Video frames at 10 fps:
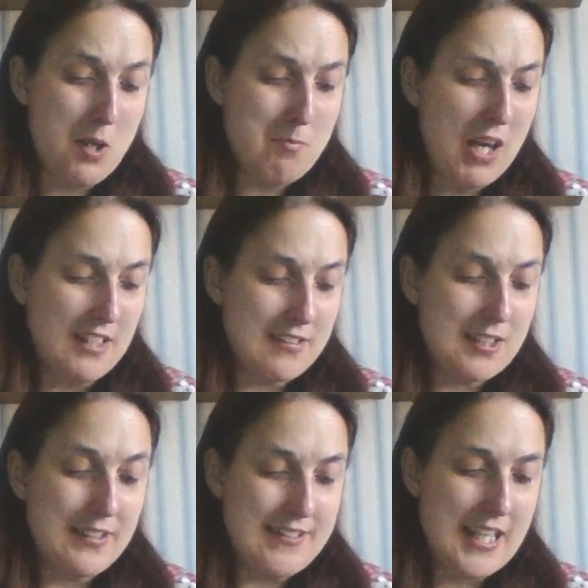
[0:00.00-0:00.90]
back
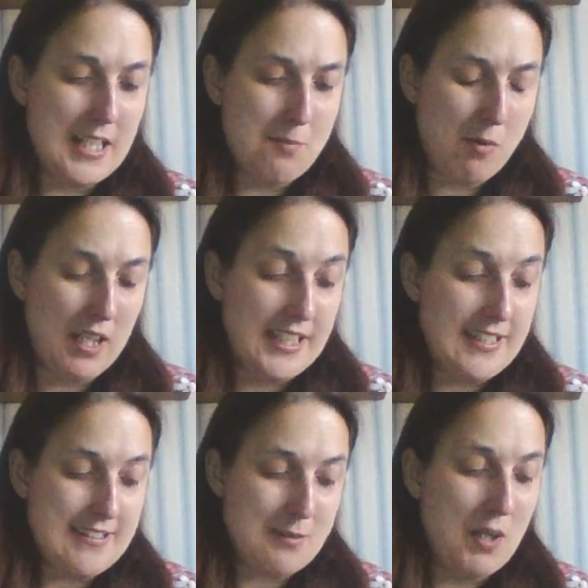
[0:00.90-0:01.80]
to celebrate
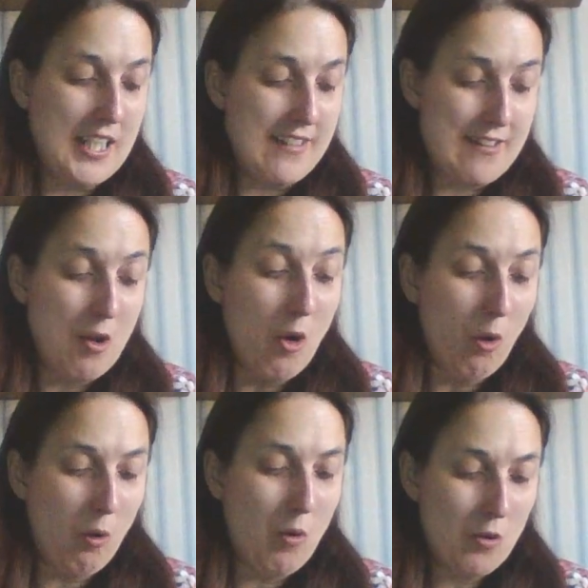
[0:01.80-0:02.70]
Swiss
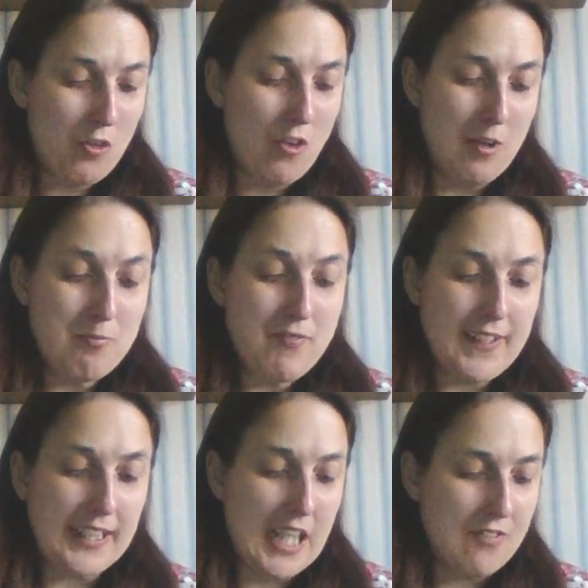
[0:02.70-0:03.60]
autumn
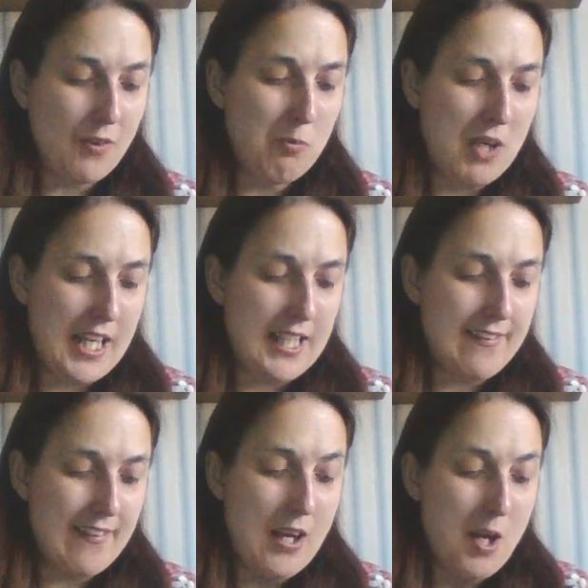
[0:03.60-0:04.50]
together
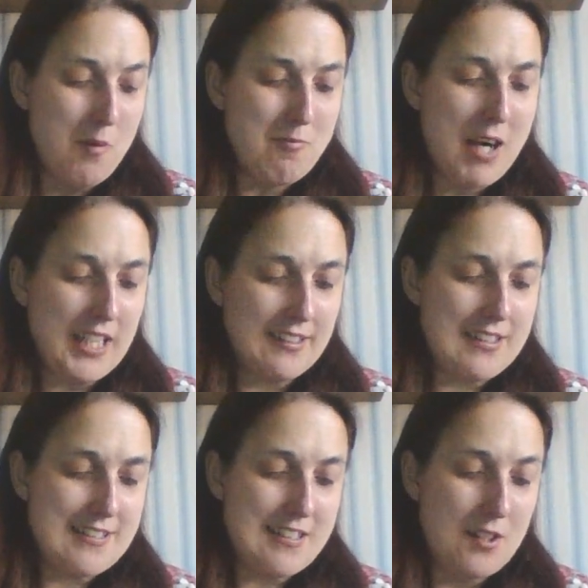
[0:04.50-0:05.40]
with
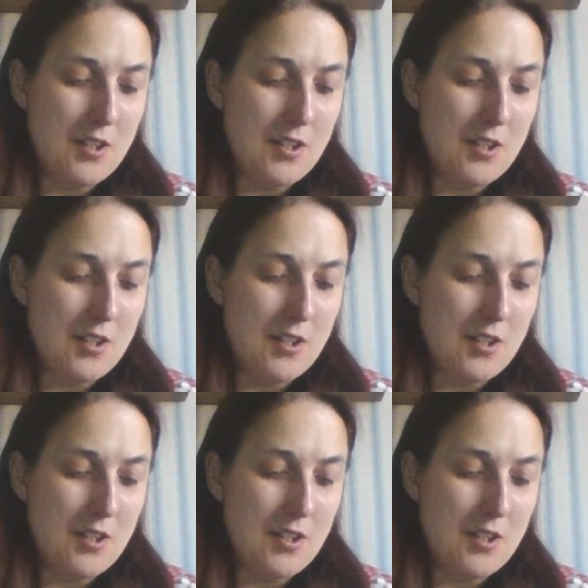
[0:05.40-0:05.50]
Mads